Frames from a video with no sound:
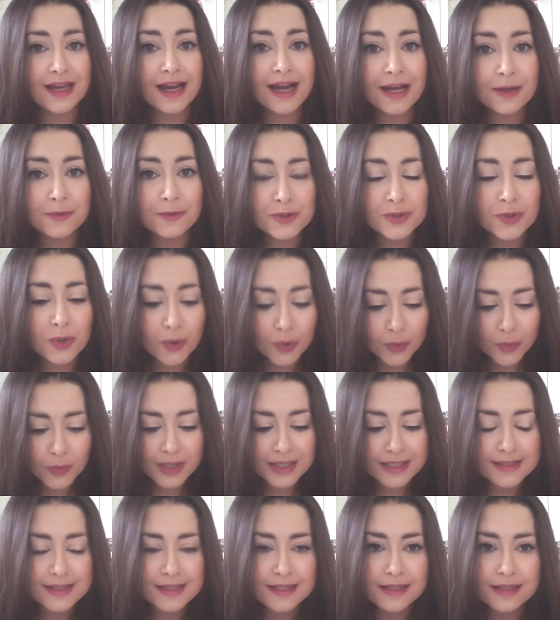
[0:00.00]
I was
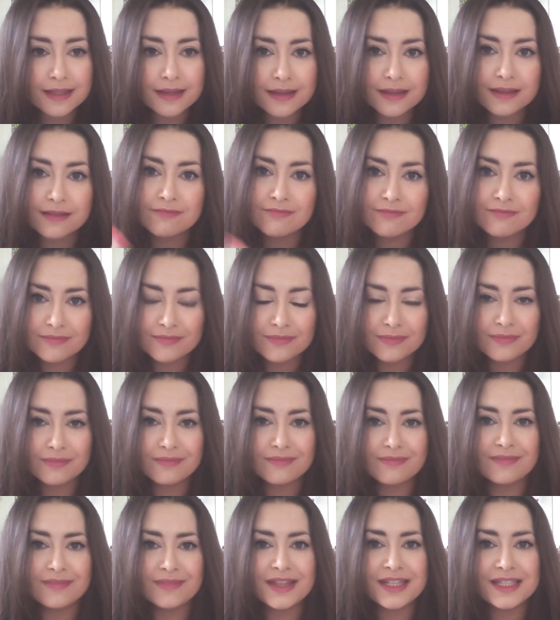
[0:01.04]
always
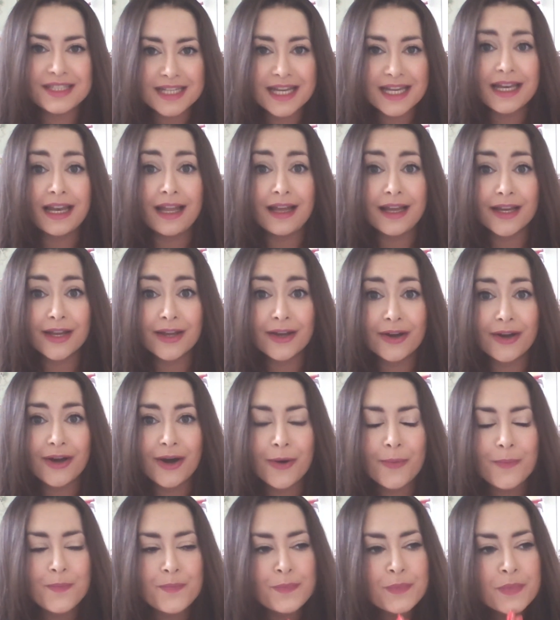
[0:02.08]
the deadline
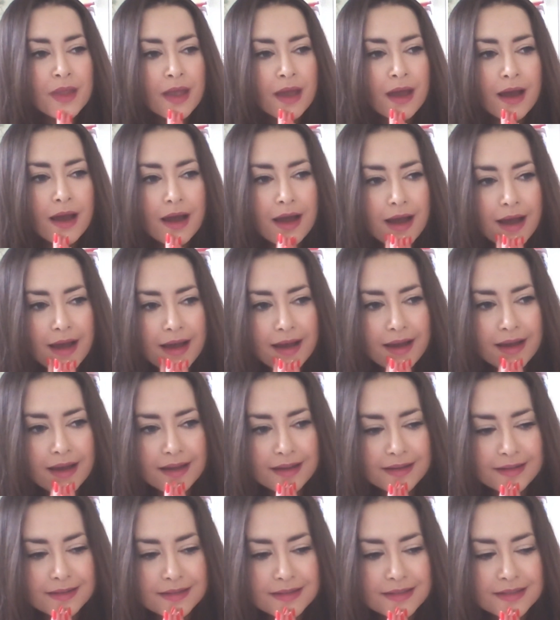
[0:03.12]
girl,
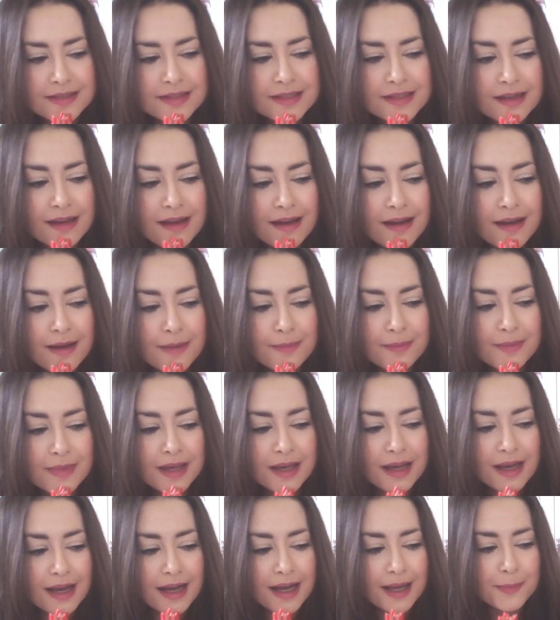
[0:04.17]
and I'm
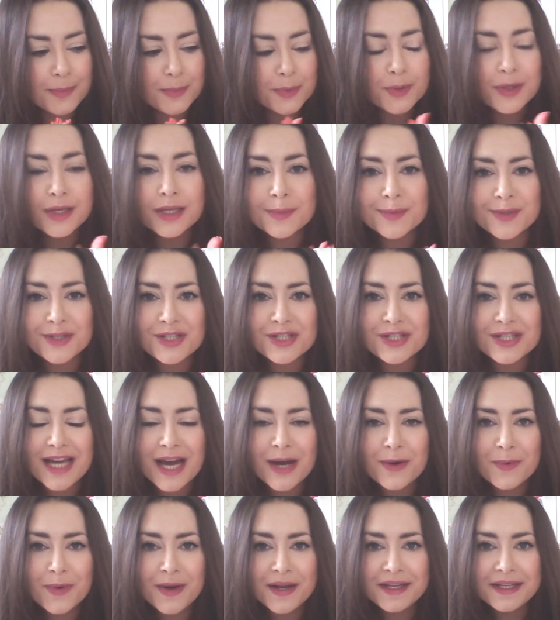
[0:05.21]
pretty much
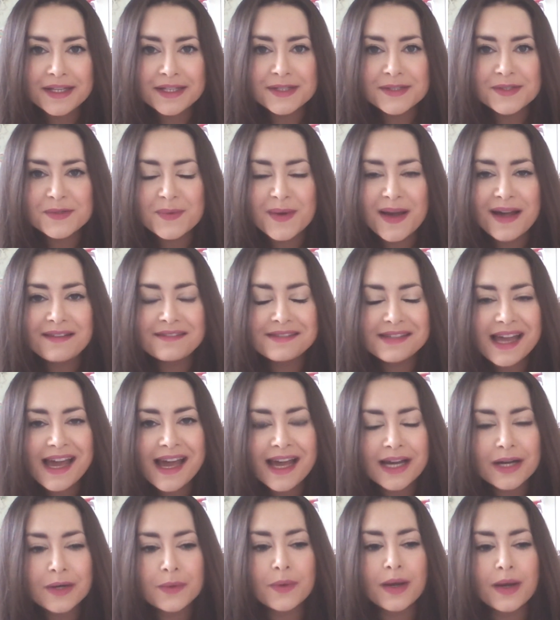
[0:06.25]
that way as well
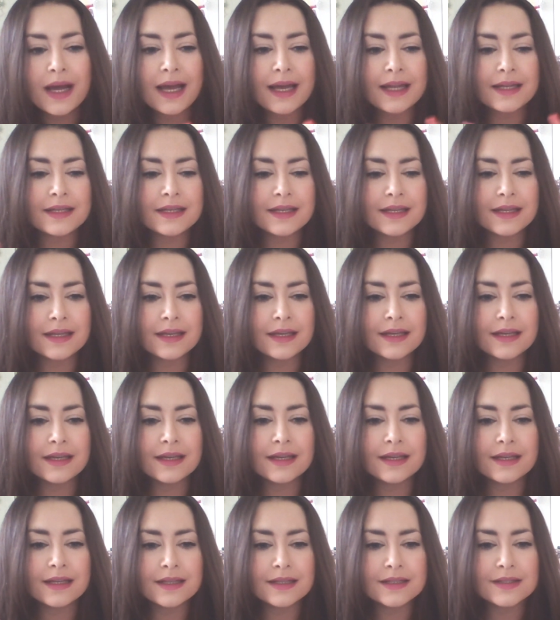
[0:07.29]
now. And
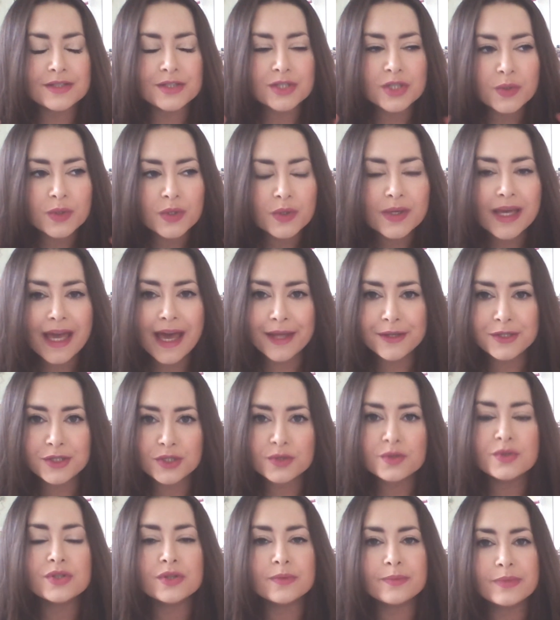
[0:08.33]
so you can
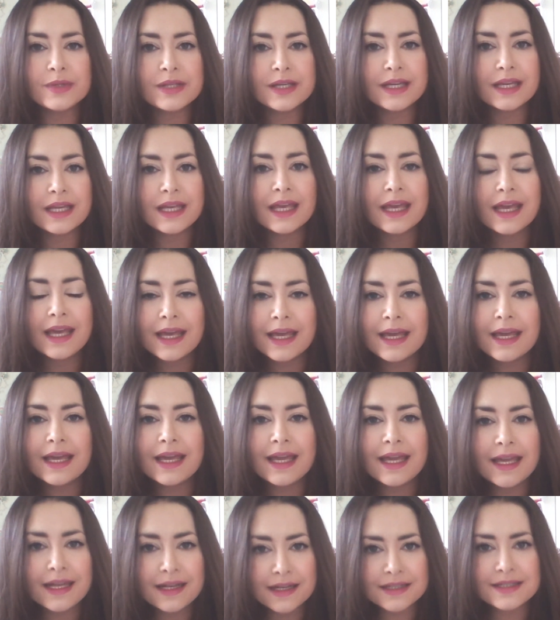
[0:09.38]
do something
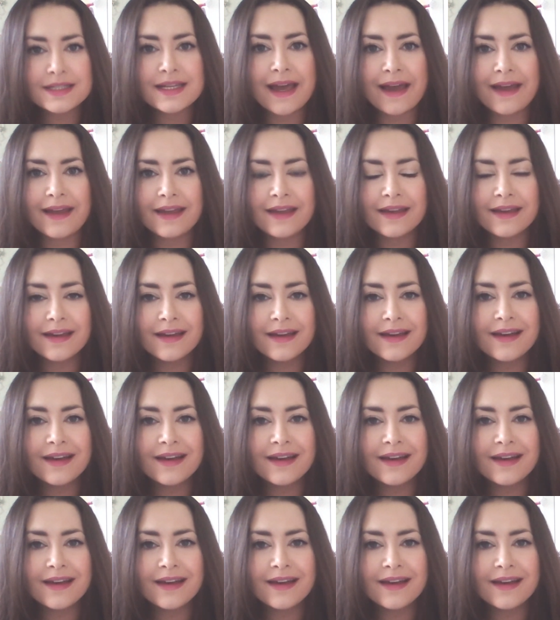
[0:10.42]
in a day